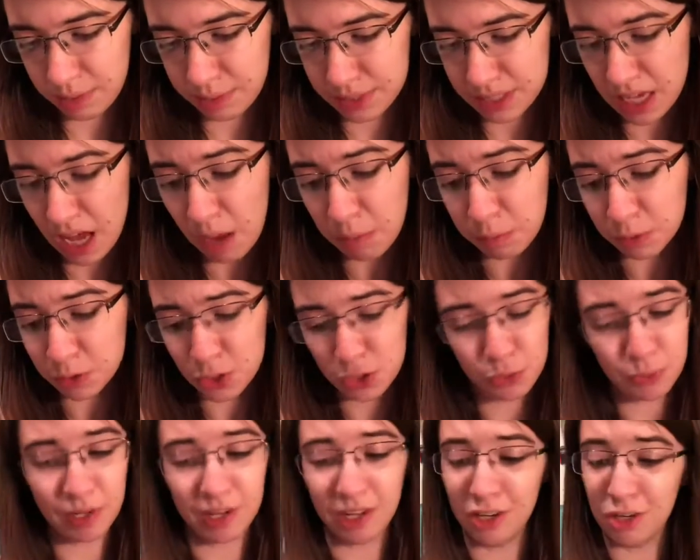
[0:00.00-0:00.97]
it's
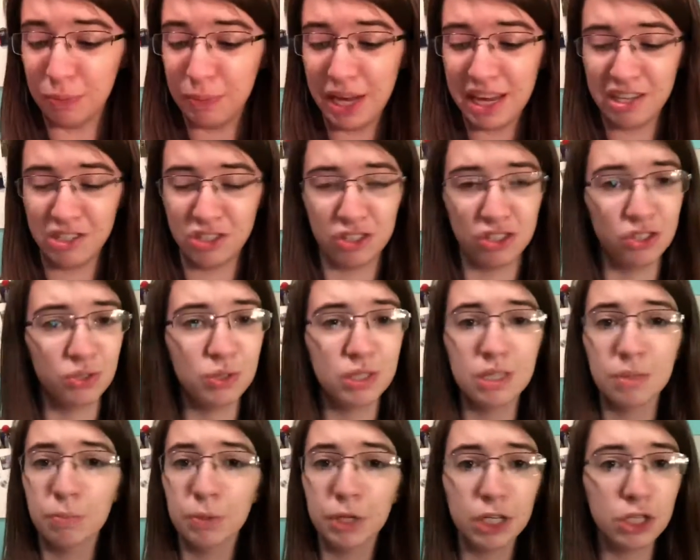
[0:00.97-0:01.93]
almost 300 pages. So
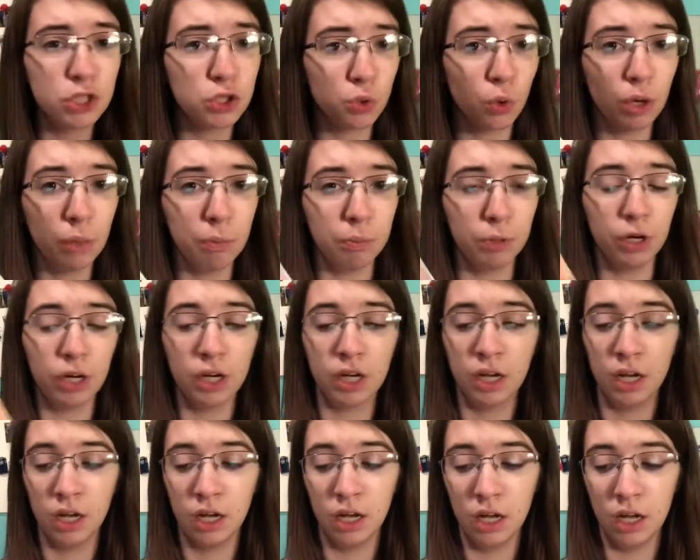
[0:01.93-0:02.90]
it's a pretty short
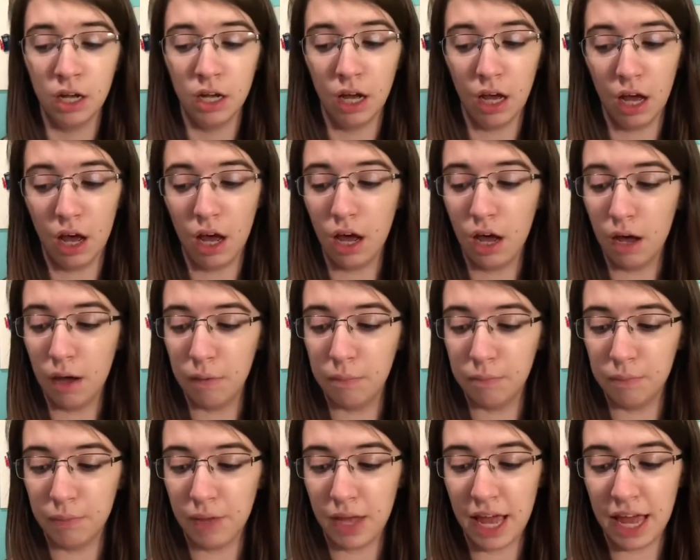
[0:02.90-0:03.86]
book.
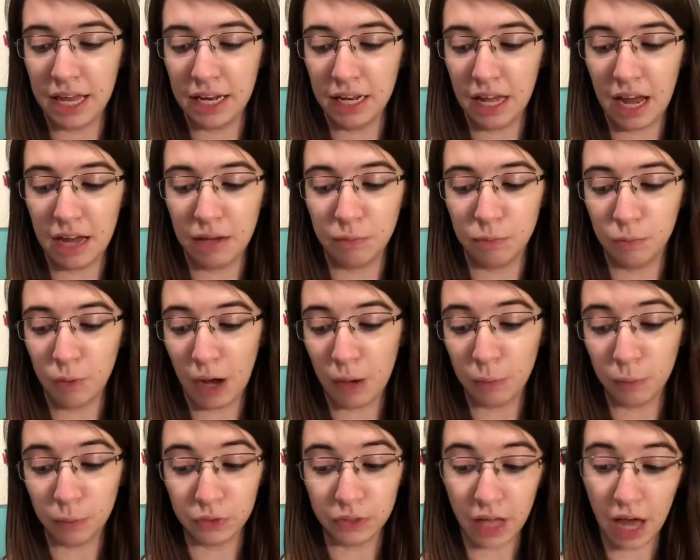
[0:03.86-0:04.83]
And
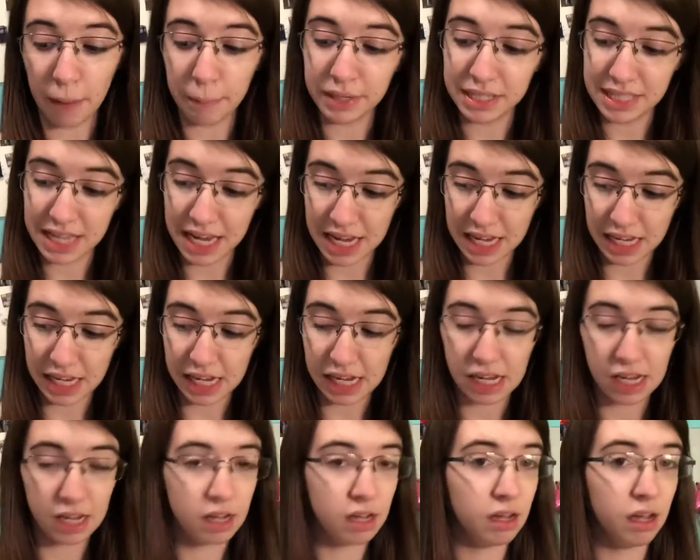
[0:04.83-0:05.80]
I will not be
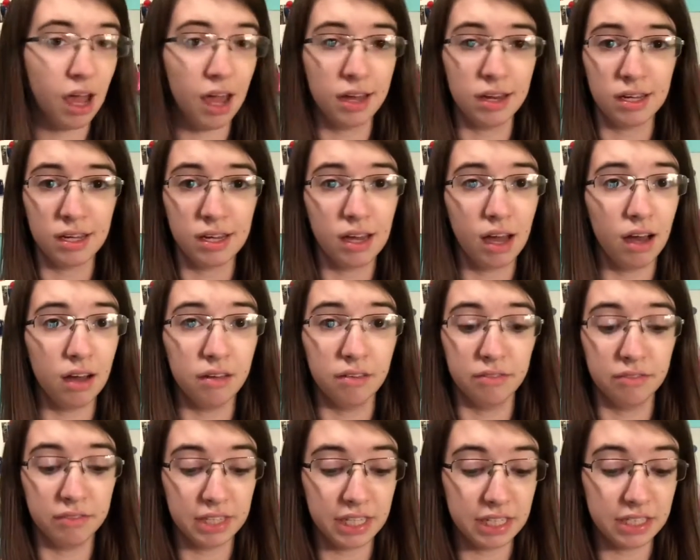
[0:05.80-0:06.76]
taking any
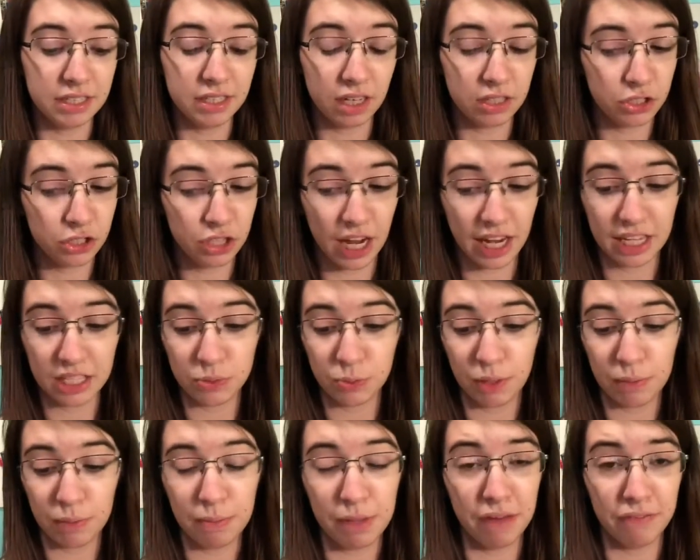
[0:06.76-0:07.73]
of the dust jackets
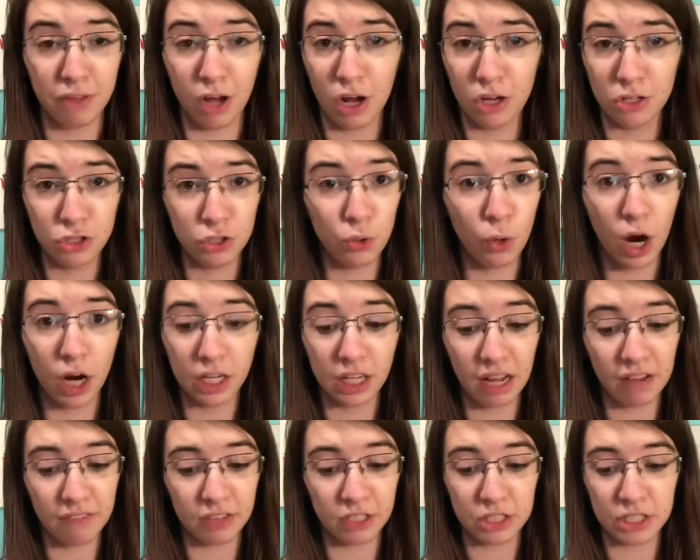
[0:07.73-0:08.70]
with me, of the 2
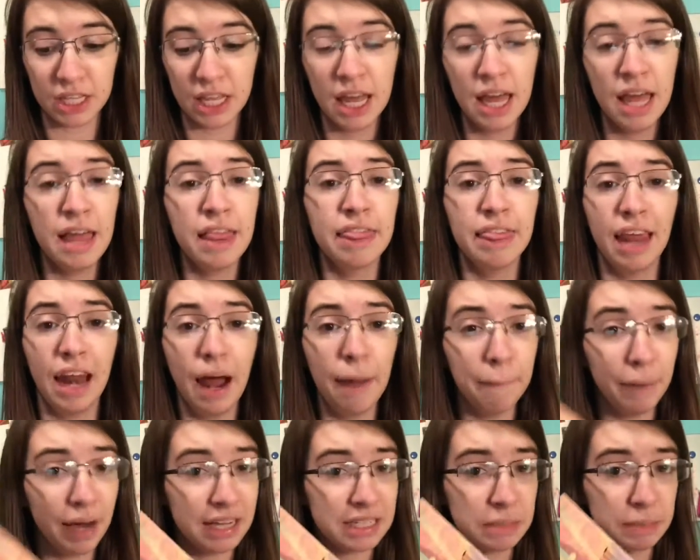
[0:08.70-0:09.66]
hardcovers that
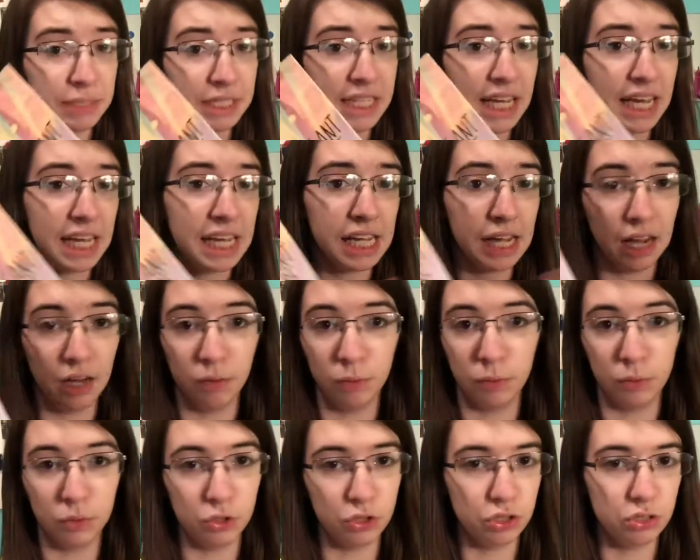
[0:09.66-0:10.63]
I'm possibly taking. I
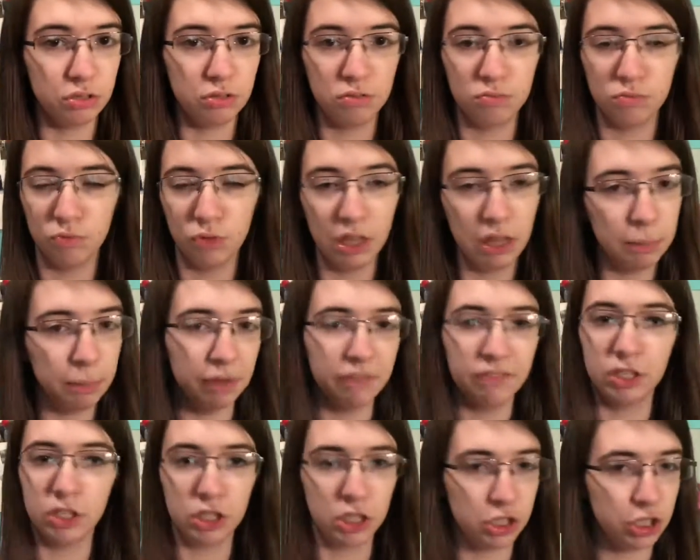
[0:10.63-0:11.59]
will just rid them of
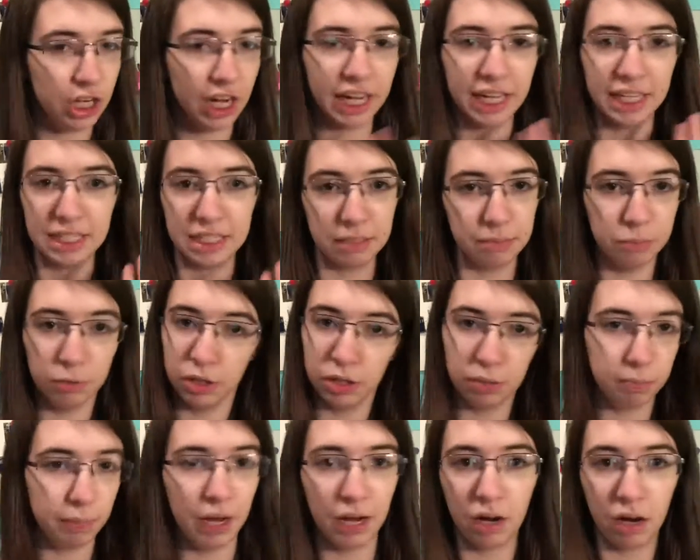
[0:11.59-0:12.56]
their dust jackets and put
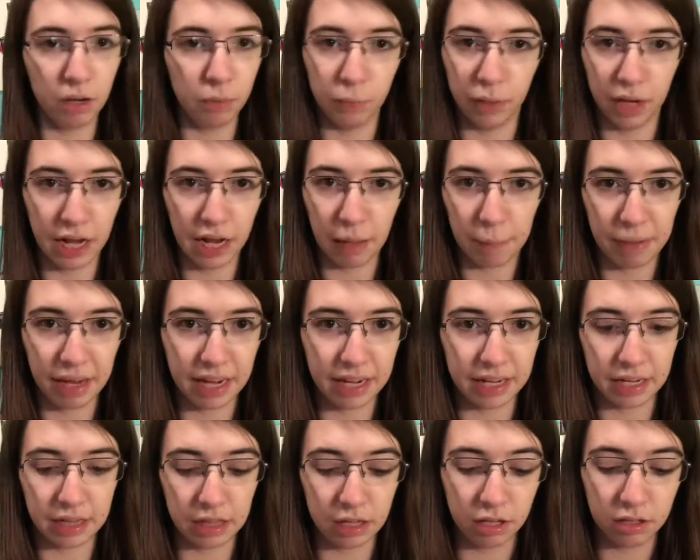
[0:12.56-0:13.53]
them back on when I get back
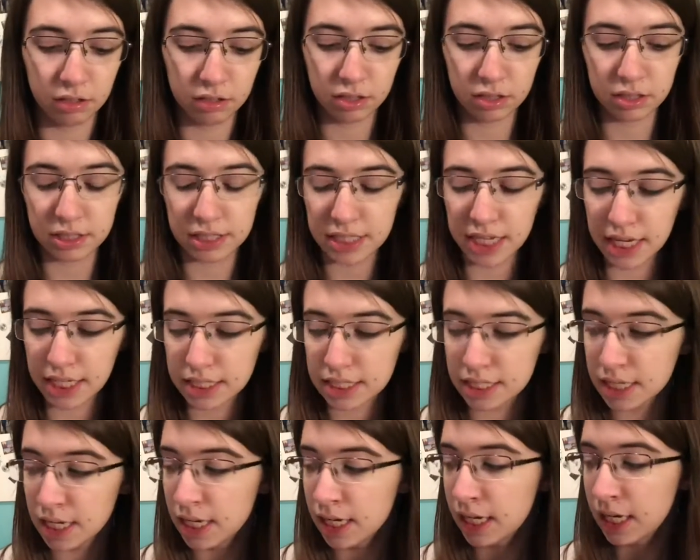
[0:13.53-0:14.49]
into the States.